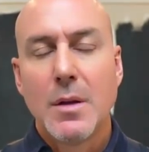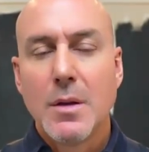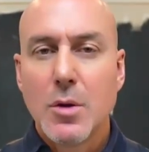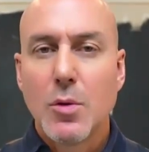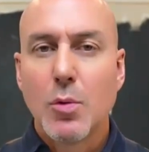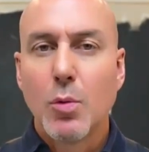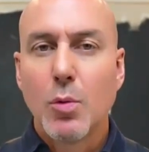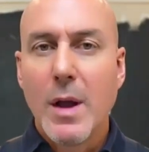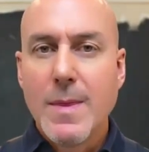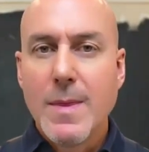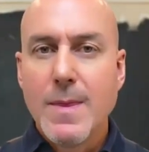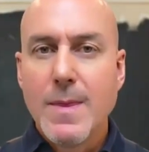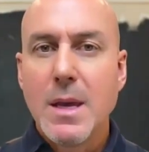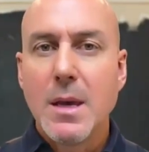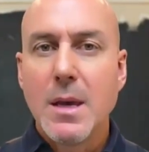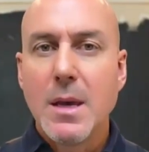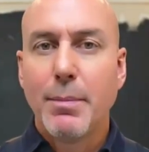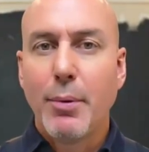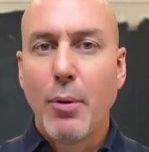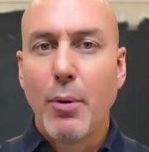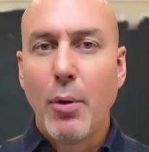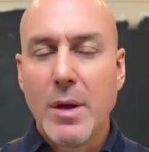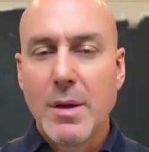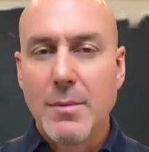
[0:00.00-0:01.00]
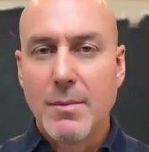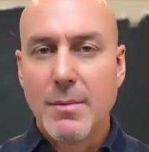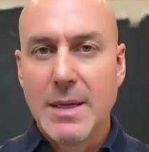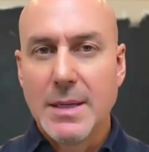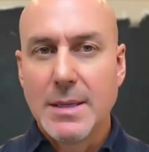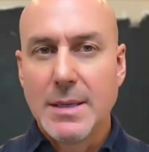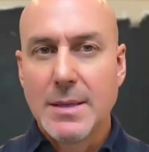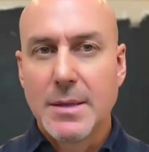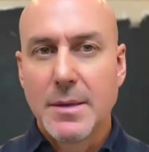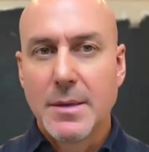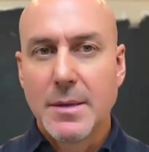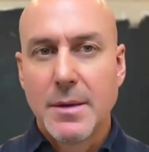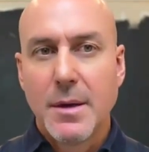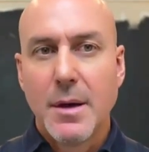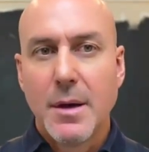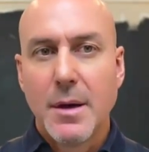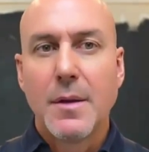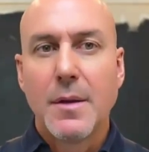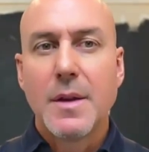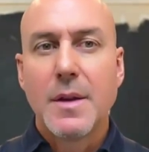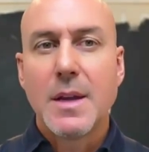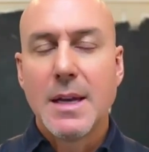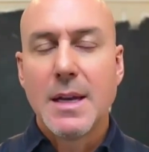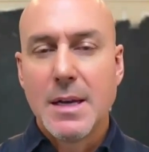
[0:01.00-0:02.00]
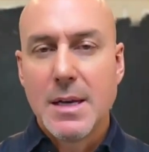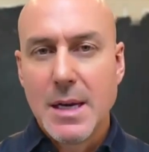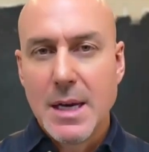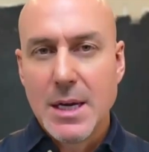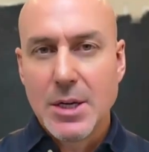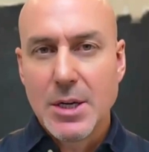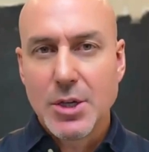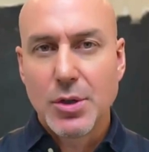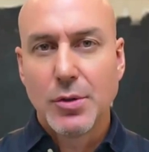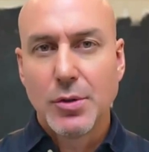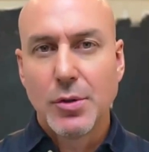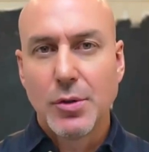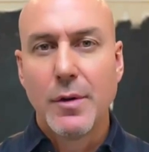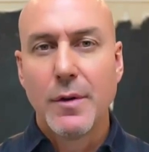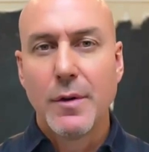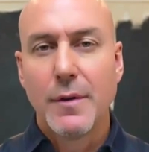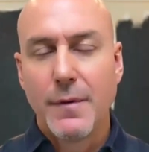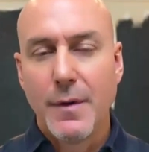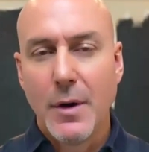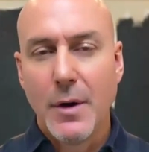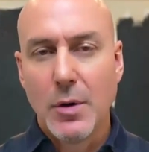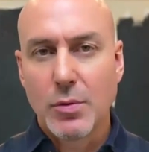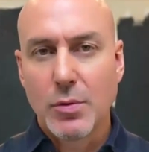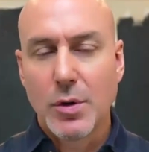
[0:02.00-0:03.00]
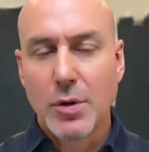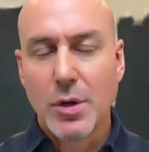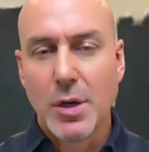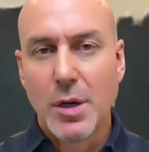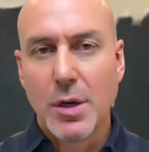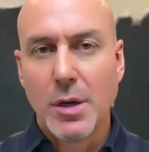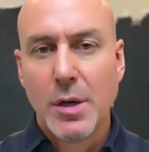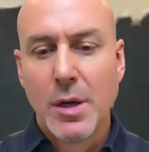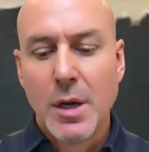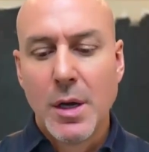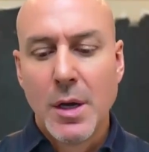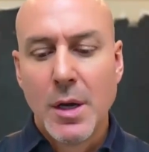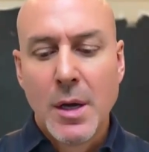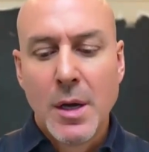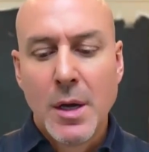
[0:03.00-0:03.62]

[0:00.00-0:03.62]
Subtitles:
You win the appointment on the initial phone call.